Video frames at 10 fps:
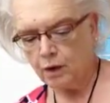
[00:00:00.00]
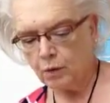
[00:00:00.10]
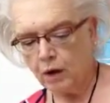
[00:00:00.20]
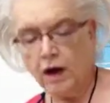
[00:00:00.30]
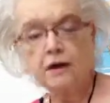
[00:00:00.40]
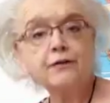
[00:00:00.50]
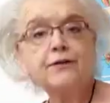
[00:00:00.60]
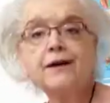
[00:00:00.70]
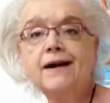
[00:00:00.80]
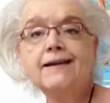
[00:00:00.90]
Ronald
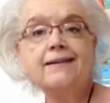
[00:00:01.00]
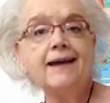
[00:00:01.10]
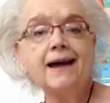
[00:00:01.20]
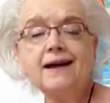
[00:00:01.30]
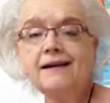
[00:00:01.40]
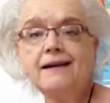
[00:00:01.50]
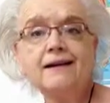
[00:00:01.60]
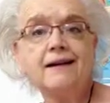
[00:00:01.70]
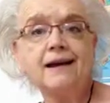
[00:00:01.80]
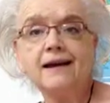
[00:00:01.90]
forgot that
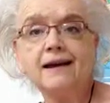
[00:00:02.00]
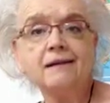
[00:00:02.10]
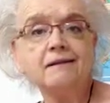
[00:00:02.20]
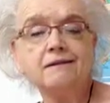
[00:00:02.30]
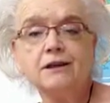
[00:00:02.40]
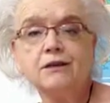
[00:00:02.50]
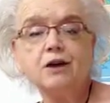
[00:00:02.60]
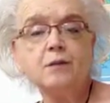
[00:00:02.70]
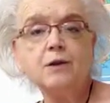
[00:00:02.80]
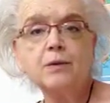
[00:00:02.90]
again. You
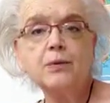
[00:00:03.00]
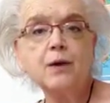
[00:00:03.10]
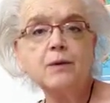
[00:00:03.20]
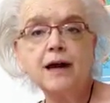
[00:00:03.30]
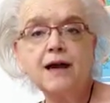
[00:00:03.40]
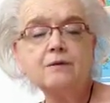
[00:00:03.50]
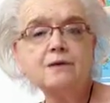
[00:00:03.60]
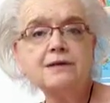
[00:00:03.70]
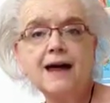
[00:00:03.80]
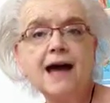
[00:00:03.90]
told me the pronoun
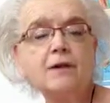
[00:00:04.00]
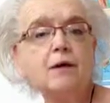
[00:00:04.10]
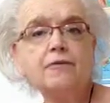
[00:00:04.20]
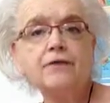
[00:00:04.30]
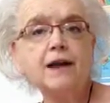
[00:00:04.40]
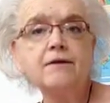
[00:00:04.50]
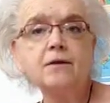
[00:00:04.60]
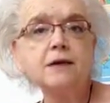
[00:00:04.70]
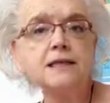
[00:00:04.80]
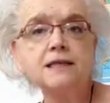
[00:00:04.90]
was that. What
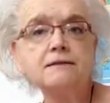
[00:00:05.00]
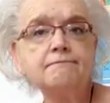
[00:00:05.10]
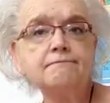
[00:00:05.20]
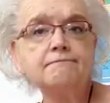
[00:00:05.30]
flavor is it?